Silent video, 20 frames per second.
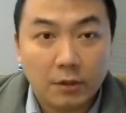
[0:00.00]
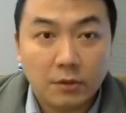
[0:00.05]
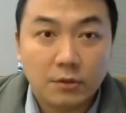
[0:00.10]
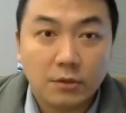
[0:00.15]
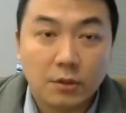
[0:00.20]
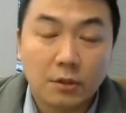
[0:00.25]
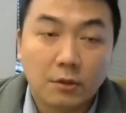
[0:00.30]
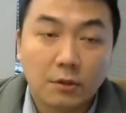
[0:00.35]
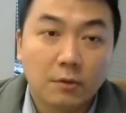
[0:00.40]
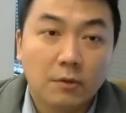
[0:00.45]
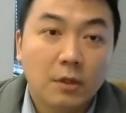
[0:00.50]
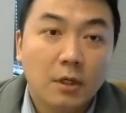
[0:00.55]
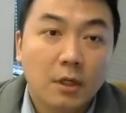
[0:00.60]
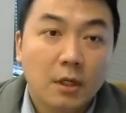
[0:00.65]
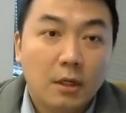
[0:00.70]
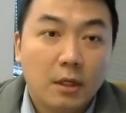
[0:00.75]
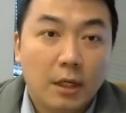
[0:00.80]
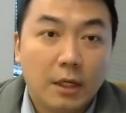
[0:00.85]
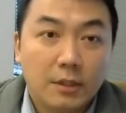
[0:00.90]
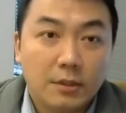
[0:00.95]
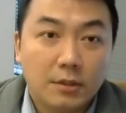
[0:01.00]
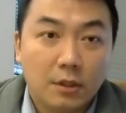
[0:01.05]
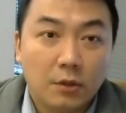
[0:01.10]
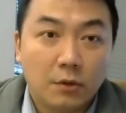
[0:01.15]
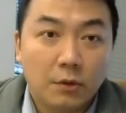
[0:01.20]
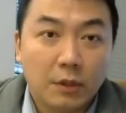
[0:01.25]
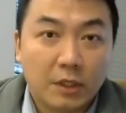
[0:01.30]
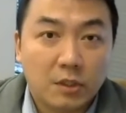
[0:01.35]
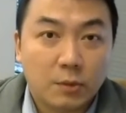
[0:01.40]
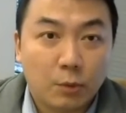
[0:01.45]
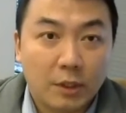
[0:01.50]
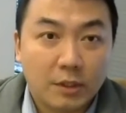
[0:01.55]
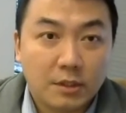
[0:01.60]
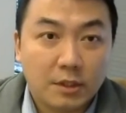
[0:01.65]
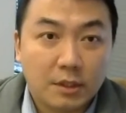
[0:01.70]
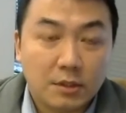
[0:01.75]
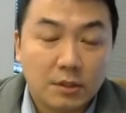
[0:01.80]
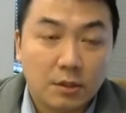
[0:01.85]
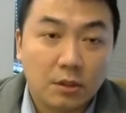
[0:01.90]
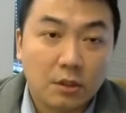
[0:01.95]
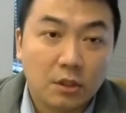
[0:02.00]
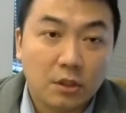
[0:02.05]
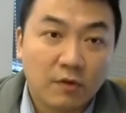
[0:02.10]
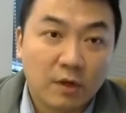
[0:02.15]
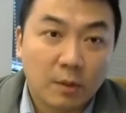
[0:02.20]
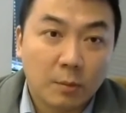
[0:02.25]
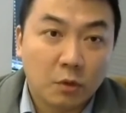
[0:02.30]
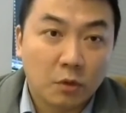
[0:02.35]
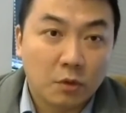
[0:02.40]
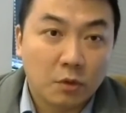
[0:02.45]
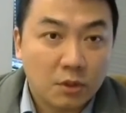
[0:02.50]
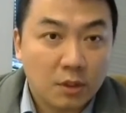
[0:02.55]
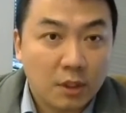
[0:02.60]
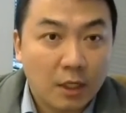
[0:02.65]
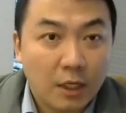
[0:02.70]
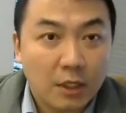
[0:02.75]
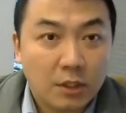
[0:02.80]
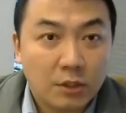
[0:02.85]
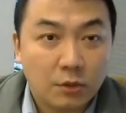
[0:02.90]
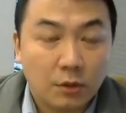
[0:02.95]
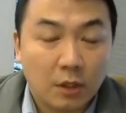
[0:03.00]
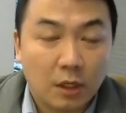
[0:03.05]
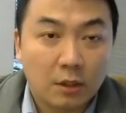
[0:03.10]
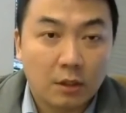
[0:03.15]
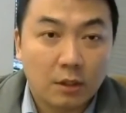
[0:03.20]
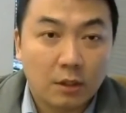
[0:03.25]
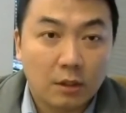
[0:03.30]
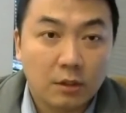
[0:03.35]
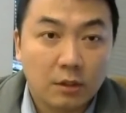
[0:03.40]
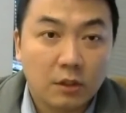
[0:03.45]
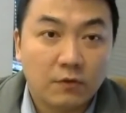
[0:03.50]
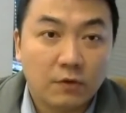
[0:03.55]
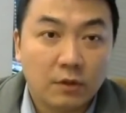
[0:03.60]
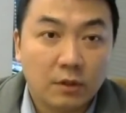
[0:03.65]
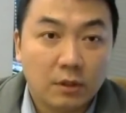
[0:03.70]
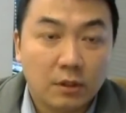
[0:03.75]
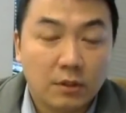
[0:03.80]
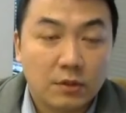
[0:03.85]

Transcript: So it's only expressed in certain developmental stage or under different